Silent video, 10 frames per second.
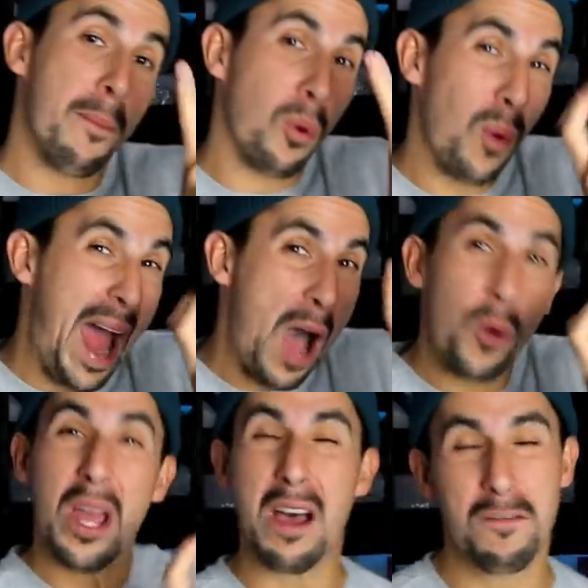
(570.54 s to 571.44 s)

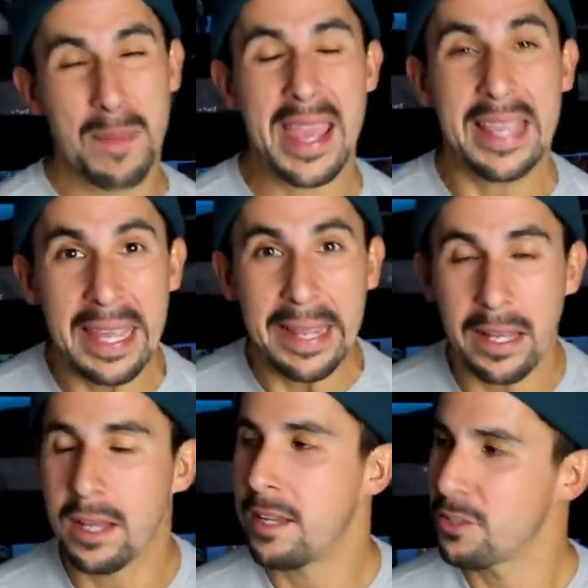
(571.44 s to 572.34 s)
proud of
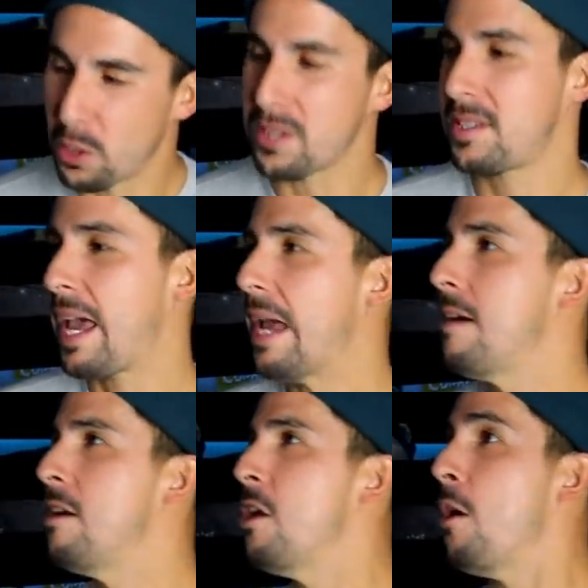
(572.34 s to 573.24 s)
making, so to say.
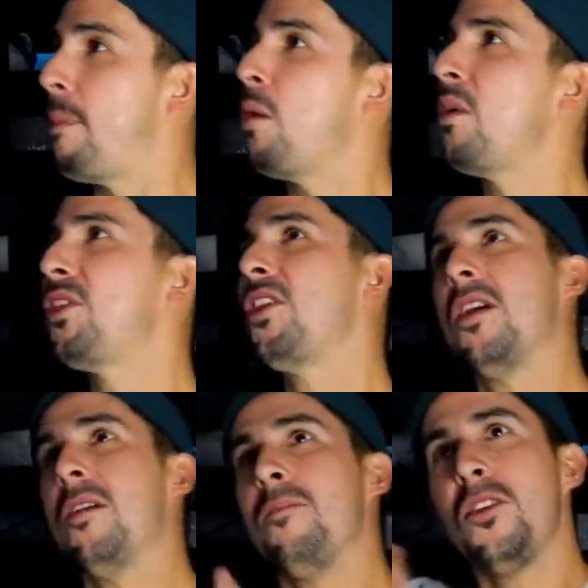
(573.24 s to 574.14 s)
But with
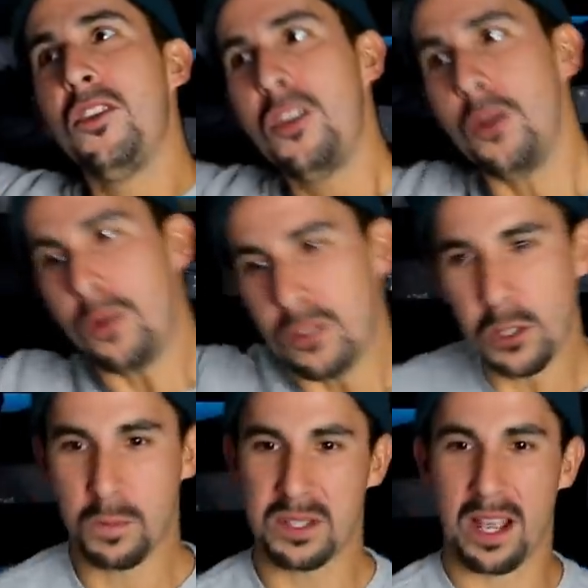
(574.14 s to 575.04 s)

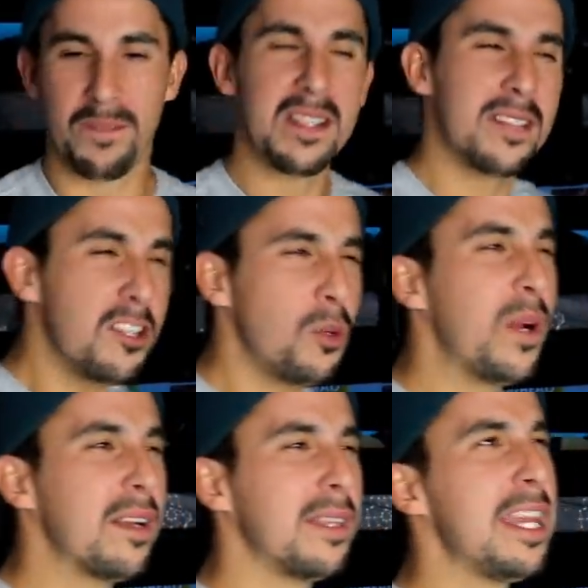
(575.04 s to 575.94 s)
YouTube stuff, it's such a
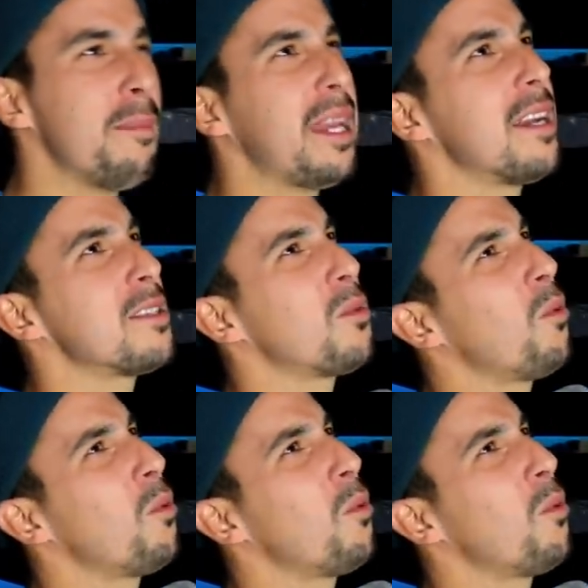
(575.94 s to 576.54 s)
weird thing because